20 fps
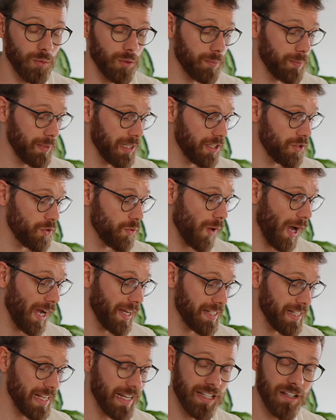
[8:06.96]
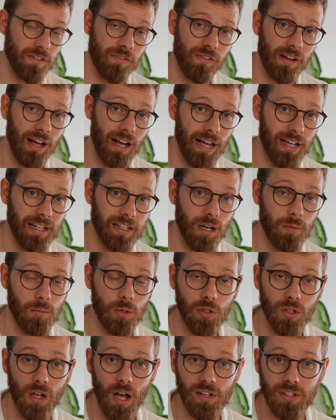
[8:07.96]
would be to identify
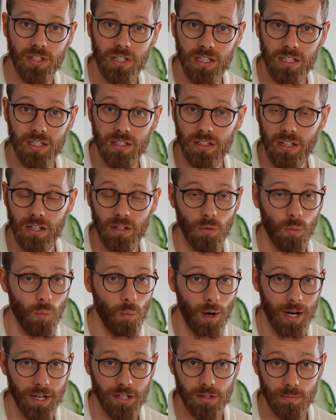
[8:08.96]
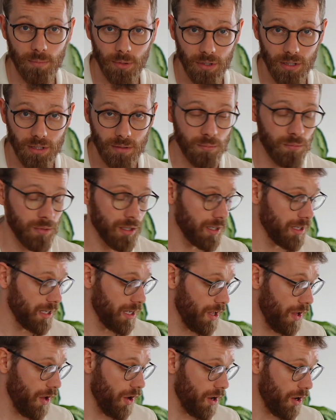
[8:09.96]
double consonants and where to put them.
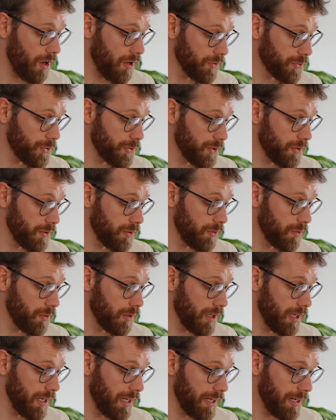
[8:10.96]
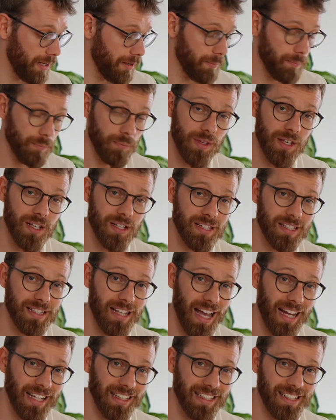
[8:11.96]
Also,
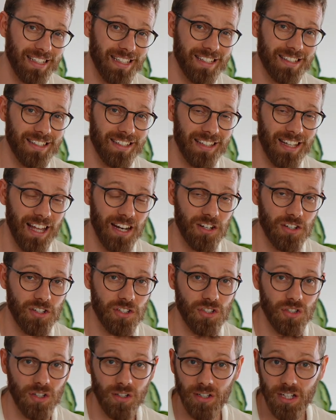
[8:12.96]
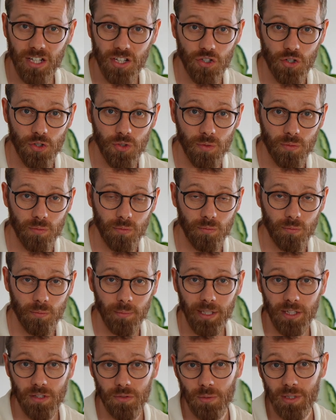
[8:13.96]
silent letters are an issue
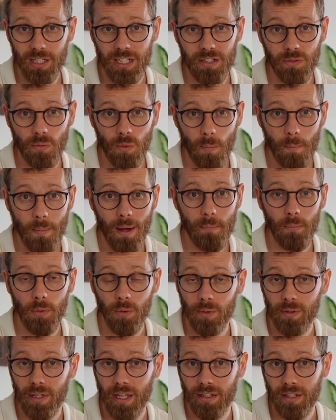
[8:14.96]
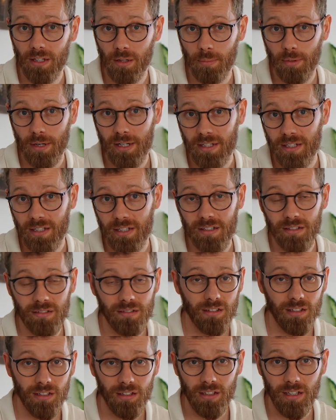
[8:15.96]
because we need to remember that they're present,
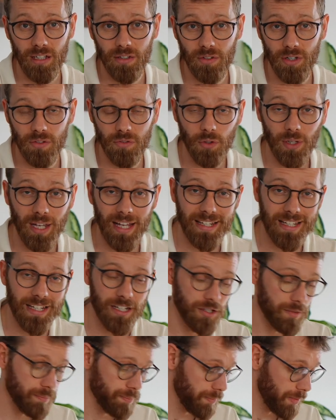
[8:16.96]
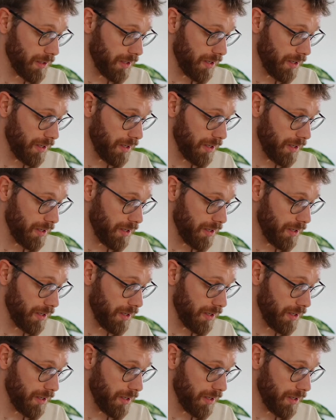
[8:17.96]
even if you can't hear them.